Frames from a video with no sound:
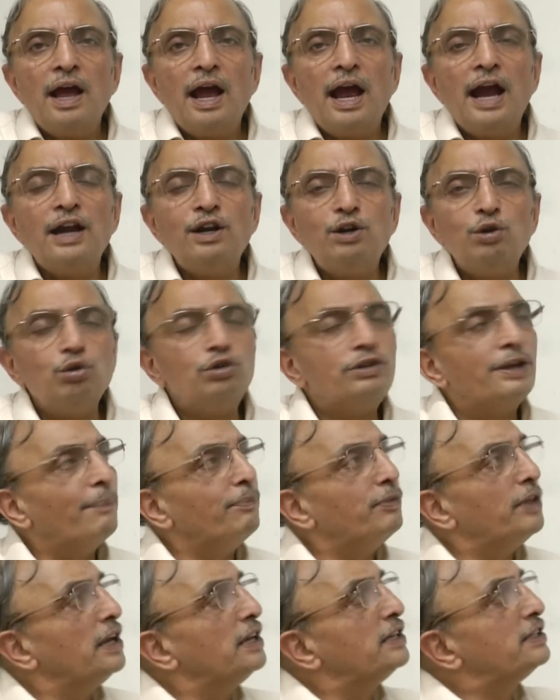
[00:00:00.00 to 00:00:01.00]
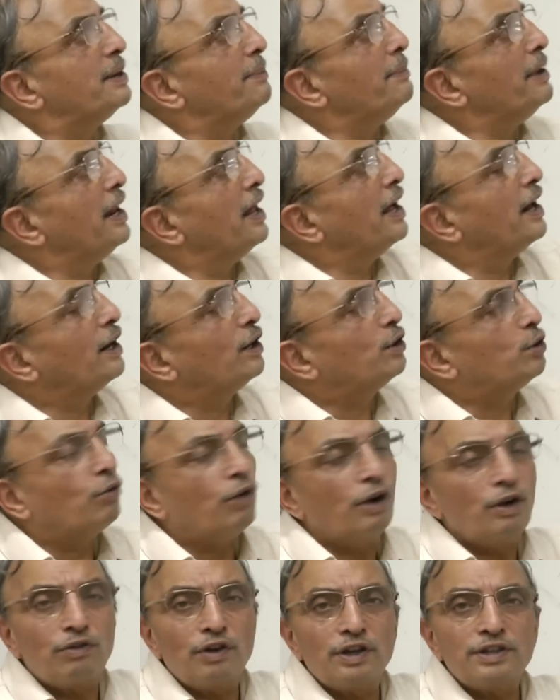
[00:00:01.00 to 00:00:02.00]
and do something similar to
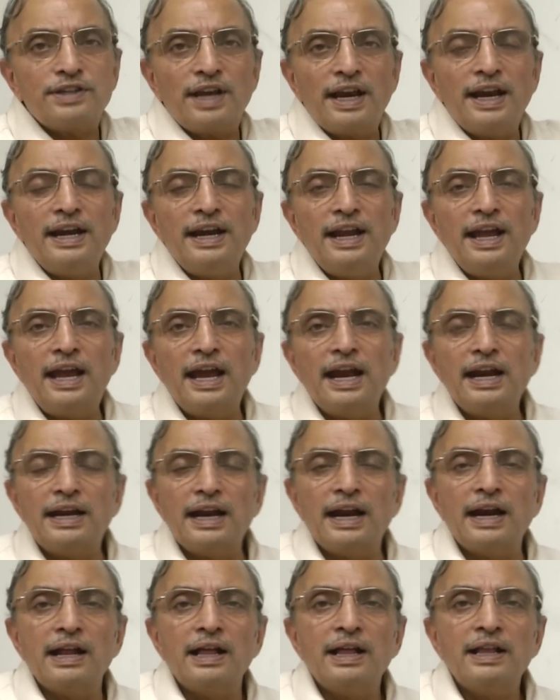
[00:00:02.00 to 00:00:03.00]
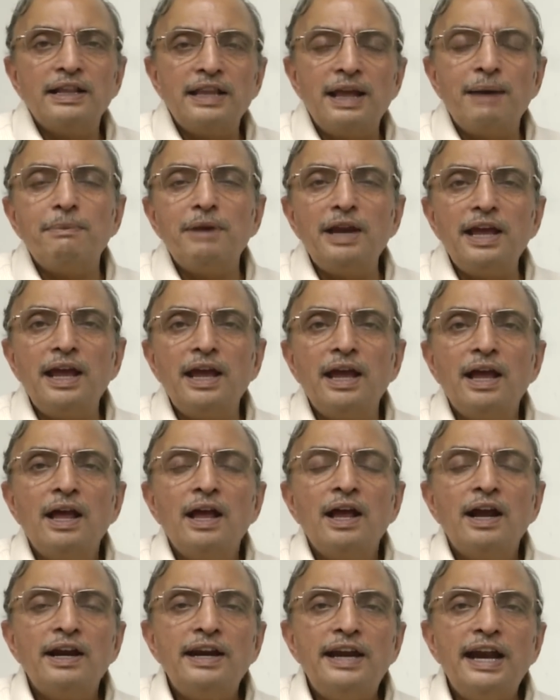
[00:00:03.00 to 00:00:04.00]
what was indicated, namely
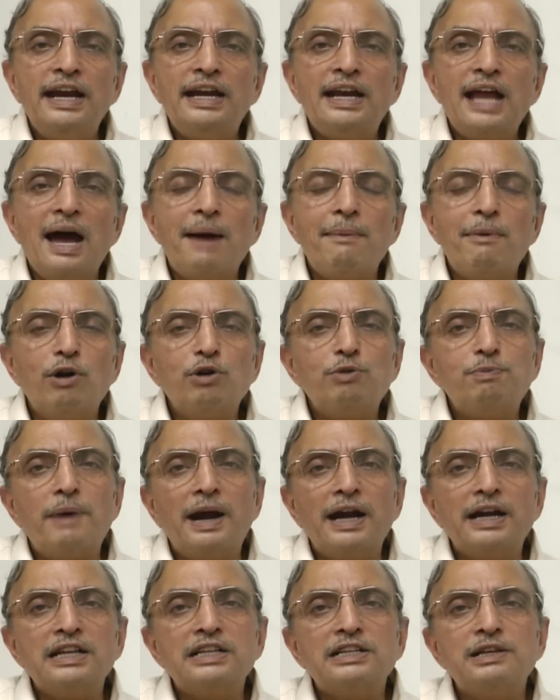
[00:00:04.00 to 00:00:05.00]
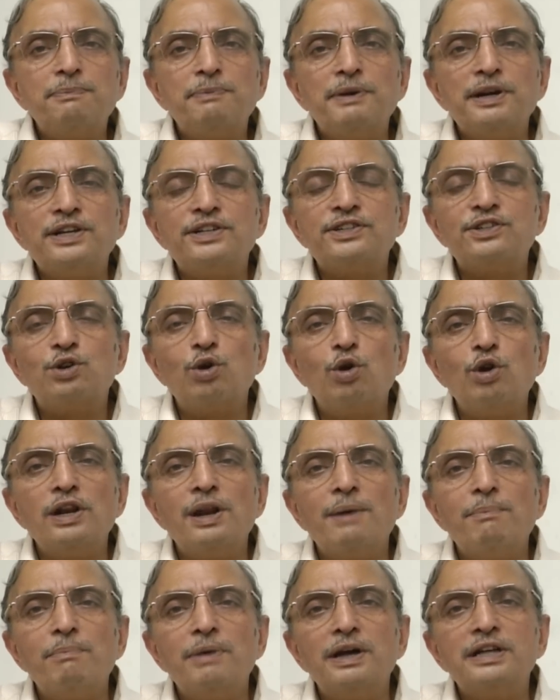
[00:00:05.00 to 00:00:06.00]
data about participants, roll
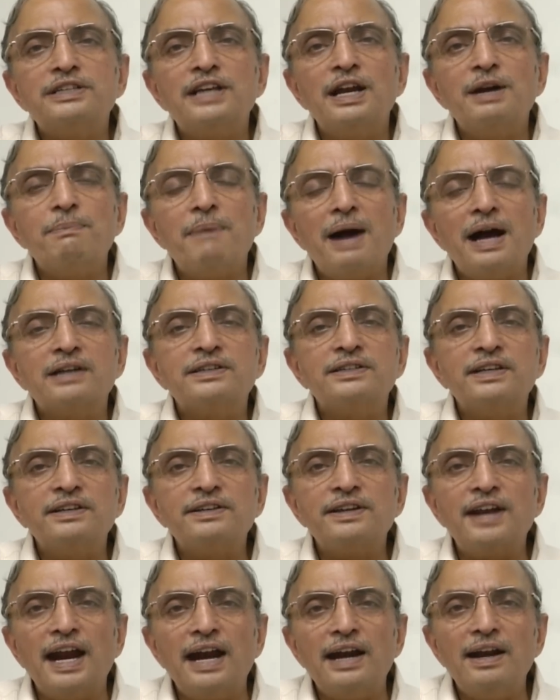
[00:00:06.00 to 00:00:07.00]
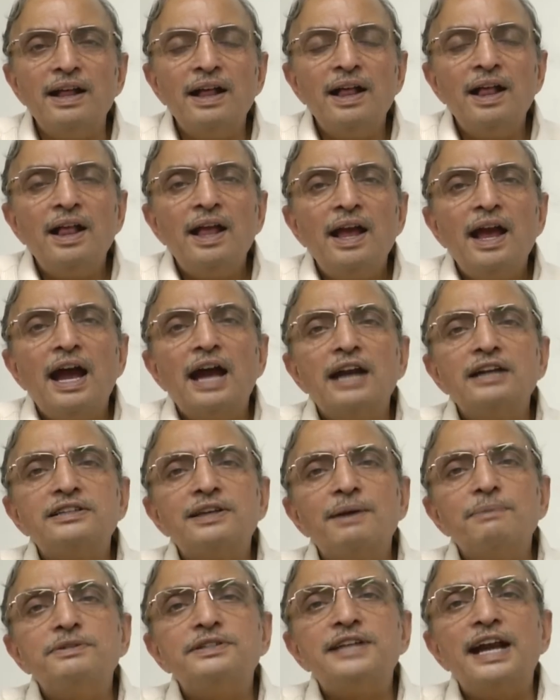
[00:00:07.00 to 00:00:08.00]
numbers and marks is read and
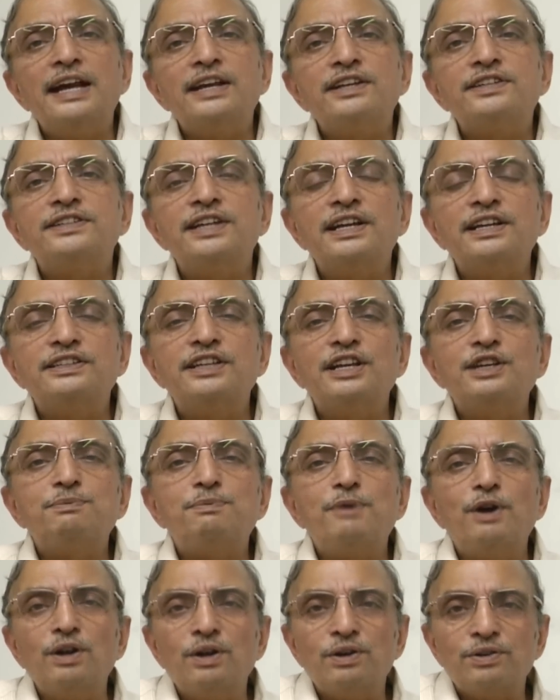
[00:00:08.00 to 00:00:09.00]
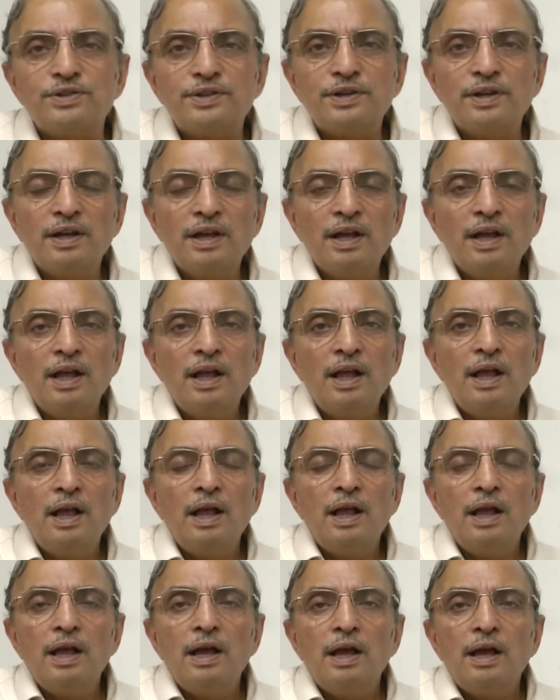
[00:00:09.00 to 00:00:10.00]
some statistics is produced.
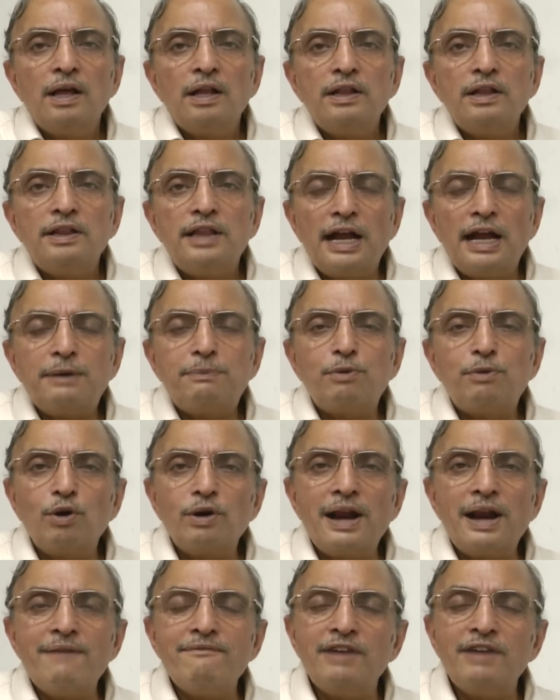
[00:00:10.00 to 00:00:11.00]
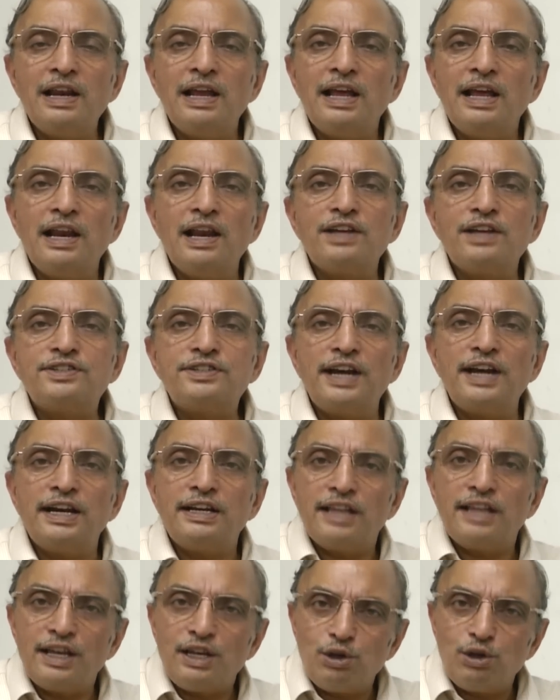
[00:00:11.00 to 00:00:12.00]
That program will
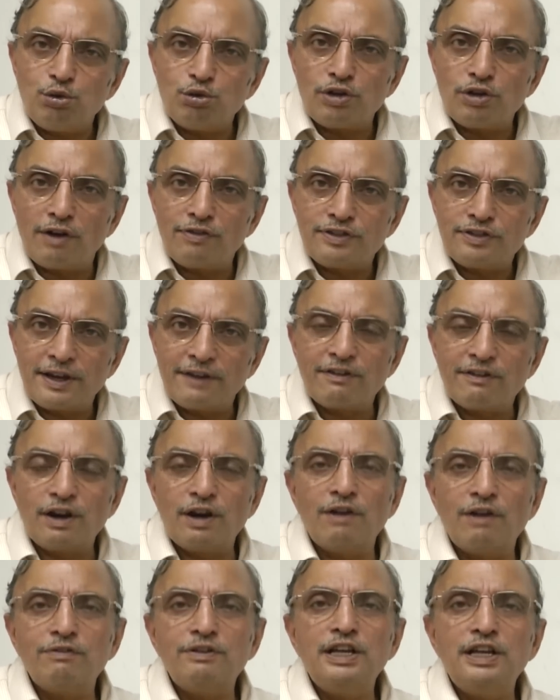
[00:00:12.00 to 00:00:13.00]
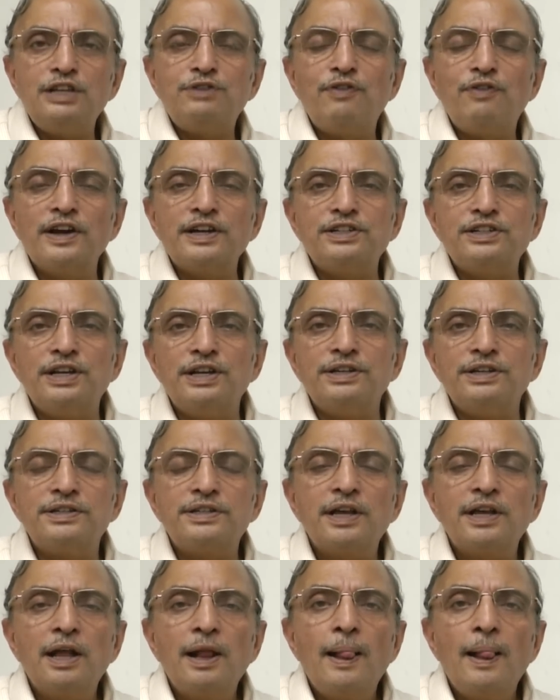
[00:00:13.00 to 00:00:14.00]
illustrate the use of several of these functions.